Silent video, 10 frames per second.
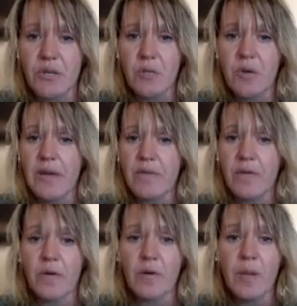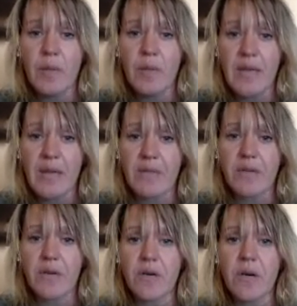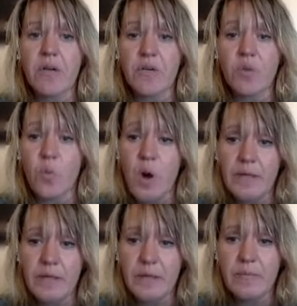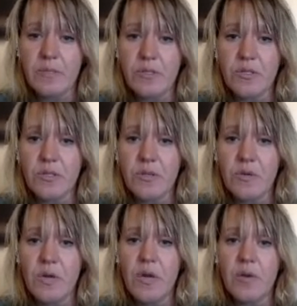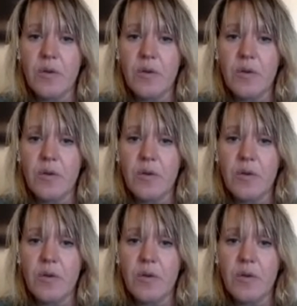Whatever behavior you want them to do,